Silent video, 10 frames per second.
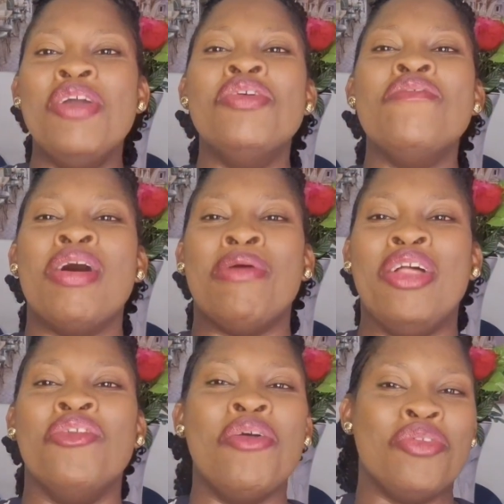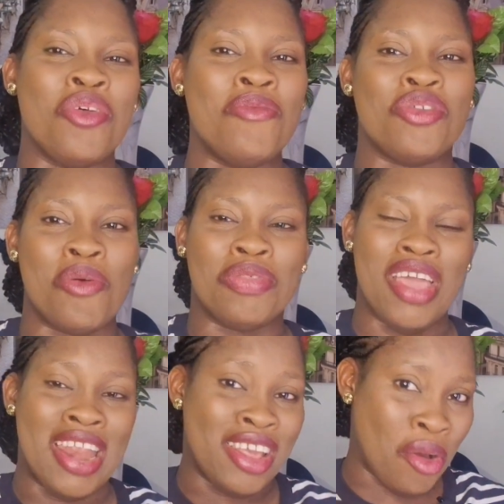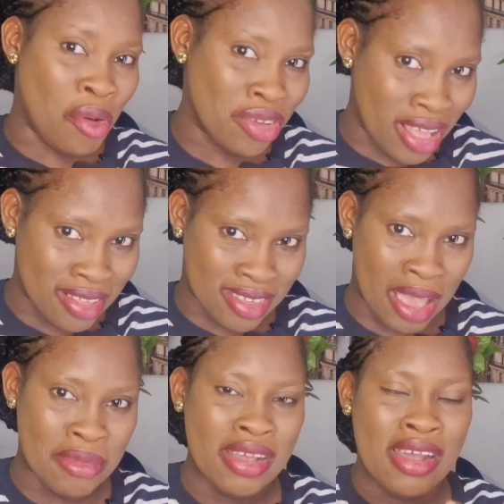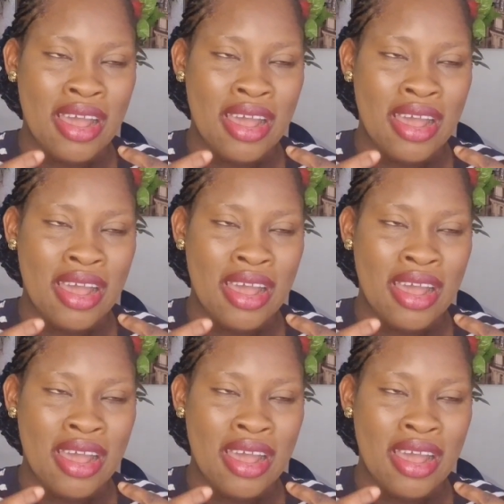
even if I'm annoyed with something and he called that time,